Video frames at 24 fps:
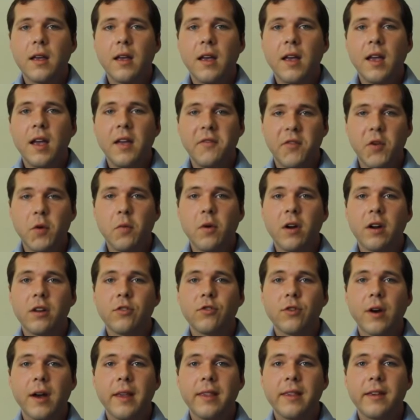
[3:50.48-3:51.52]
If you want to
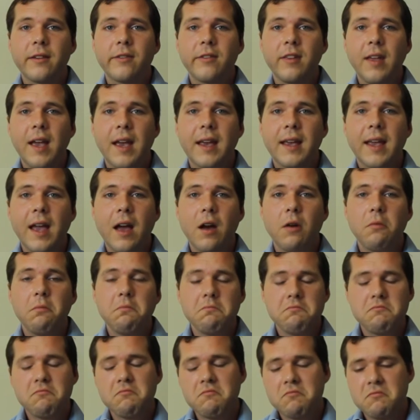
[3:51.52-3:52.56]
try this deck out,
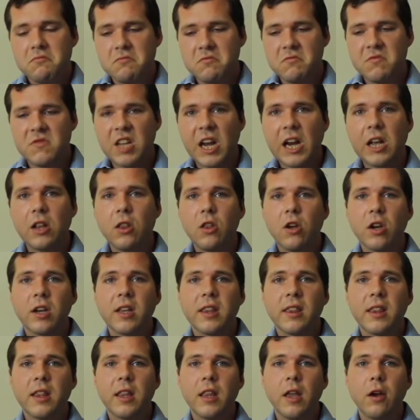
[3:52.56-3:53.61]
take a look
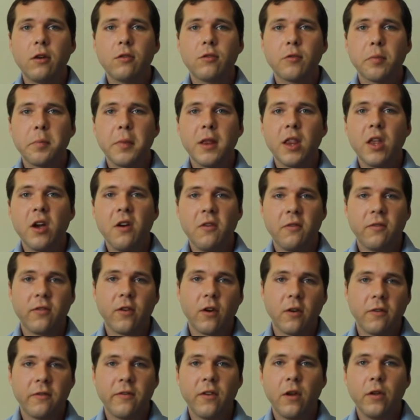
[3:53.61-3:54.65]
in the notes below
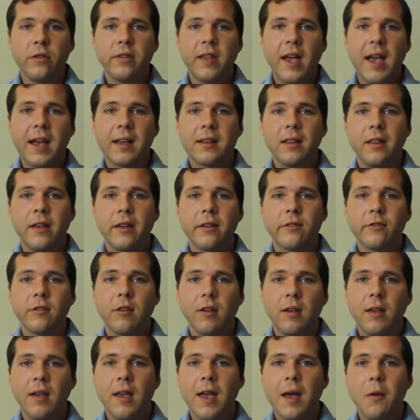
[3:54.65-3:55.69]
for a full deck list.
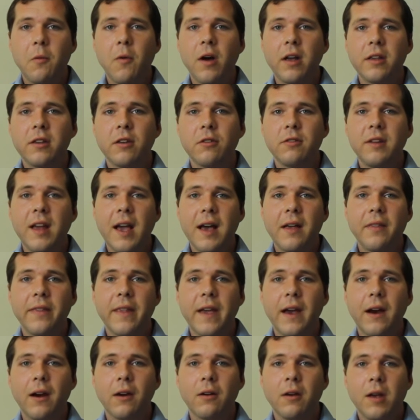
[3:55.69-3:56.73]
And while you're down
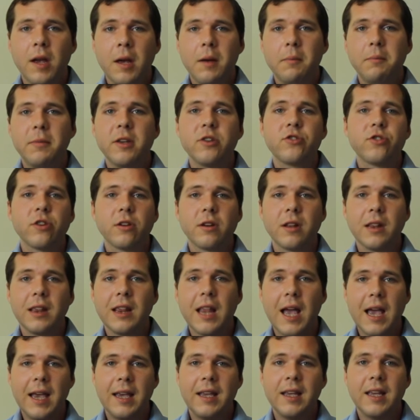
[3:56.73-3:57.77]
there, be sure to
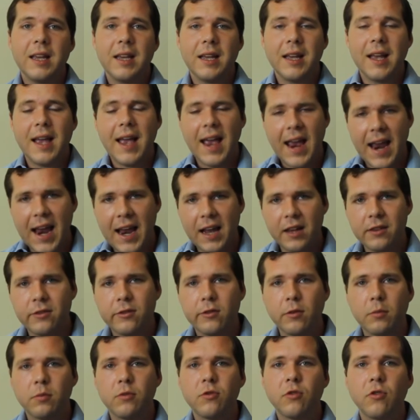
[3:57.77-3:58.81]
like and
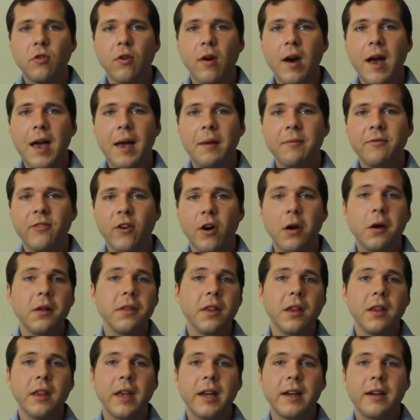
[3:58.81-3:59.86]
subscribe for all
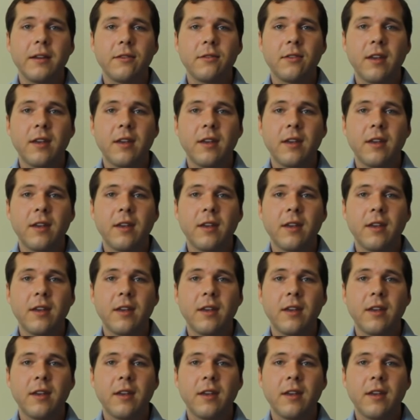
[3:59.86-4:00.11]
the latest